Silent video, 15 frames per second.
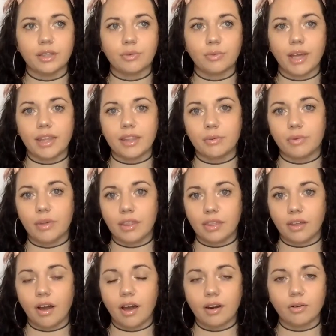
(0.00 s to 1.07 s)
the way that we
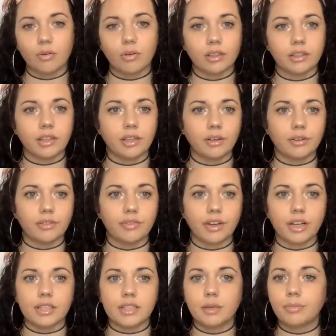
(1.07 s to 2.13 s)
thought, or, the
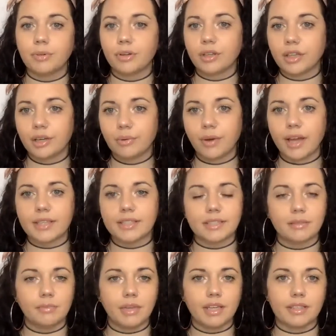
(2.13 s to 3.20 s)
very simple, clear way
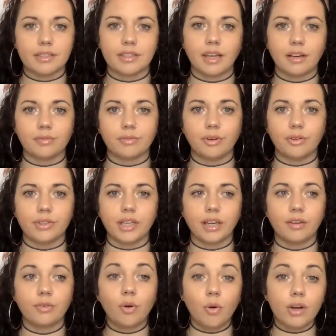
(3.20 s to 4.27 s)
doesn't mean it's not unfolding.
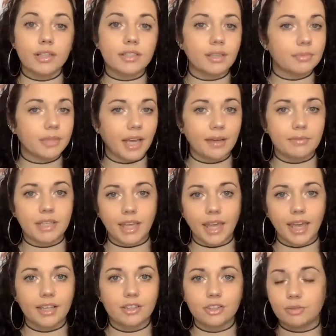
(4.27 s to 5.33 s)
Of course, sometimes it
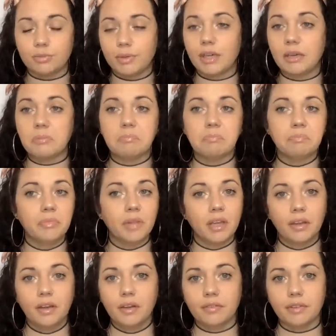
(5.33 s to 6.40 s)
can just be
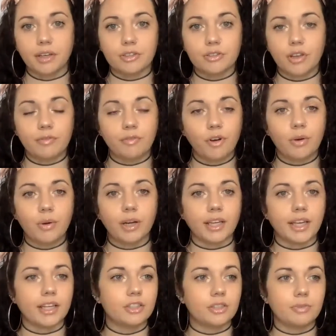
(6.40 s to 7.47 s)
very straightforward. It
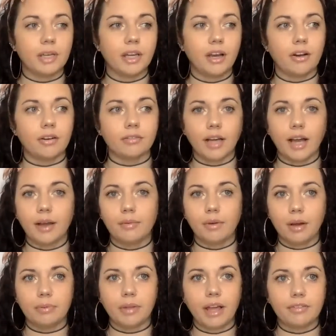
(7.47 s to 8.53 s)
can just be, oh, I
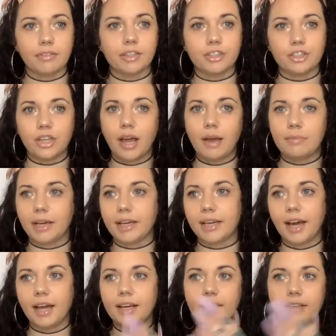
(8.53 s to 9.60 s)
apply for this job. I
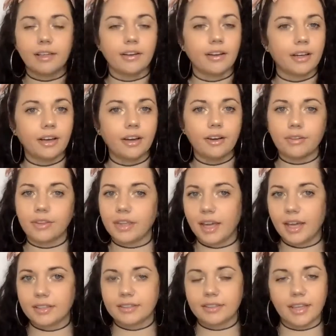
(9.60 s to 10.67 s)
got it. Here I go. The
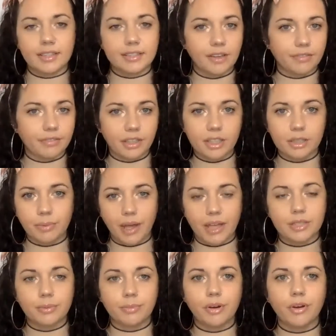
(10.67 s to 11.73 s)
end. That definitely is
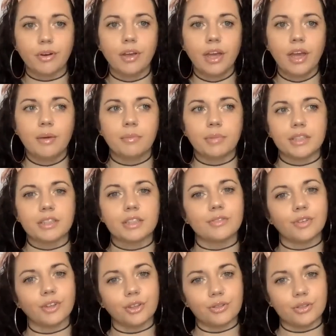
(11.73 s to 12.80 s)
possible. But this is
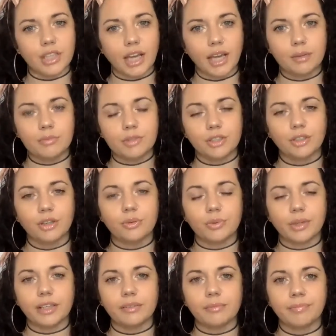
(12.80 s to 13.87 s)
for those times,
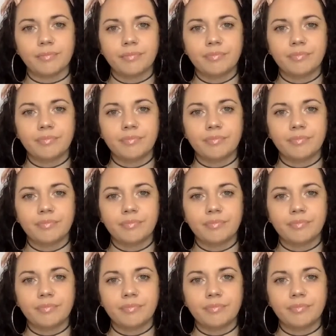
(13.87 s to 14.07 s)
when